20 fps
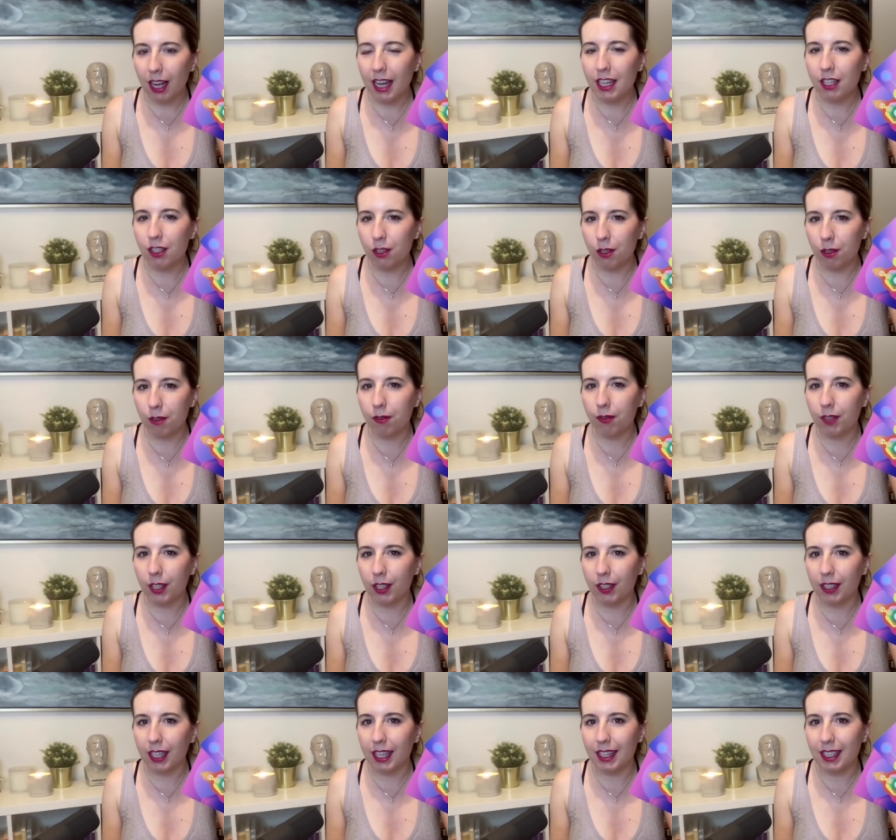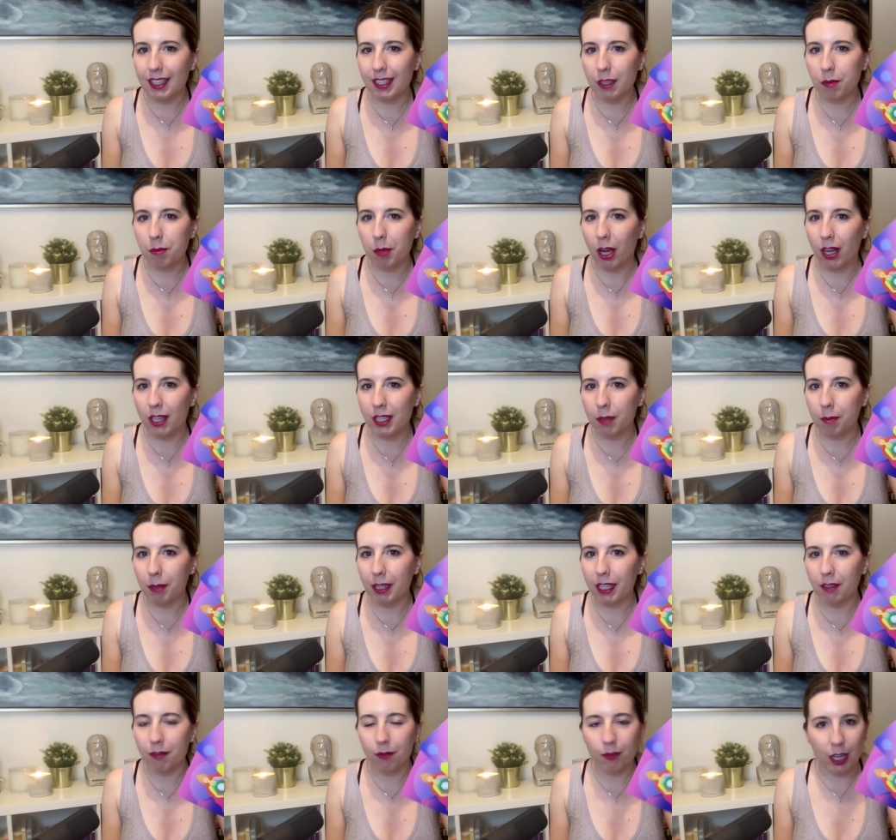I do feel that this is
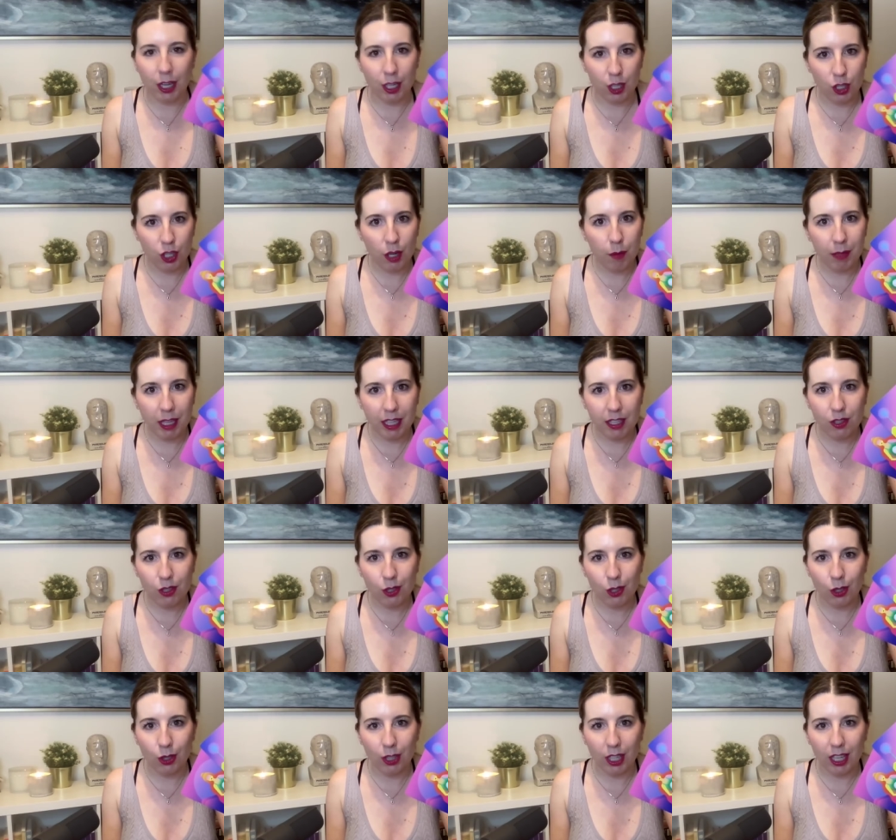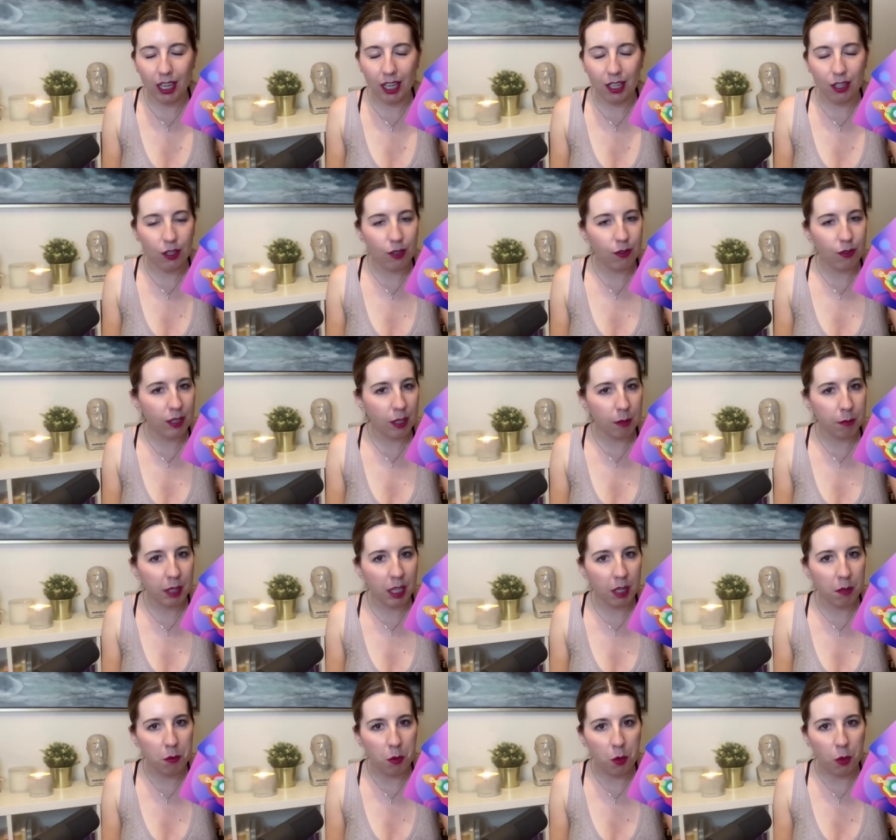possibly a friendship that's turning into
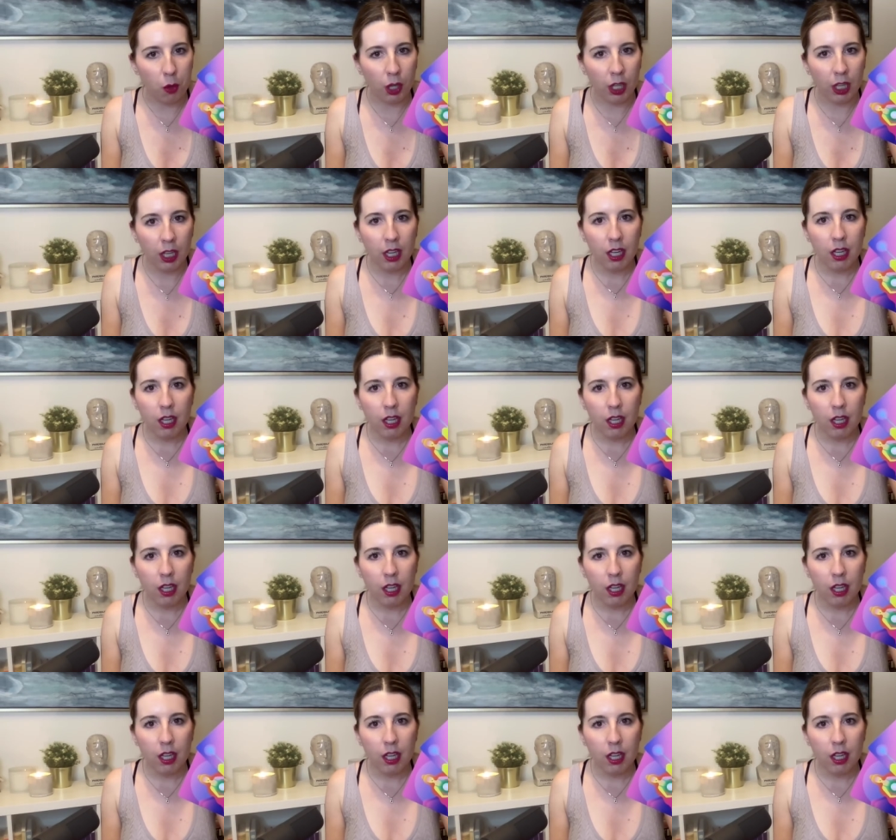something more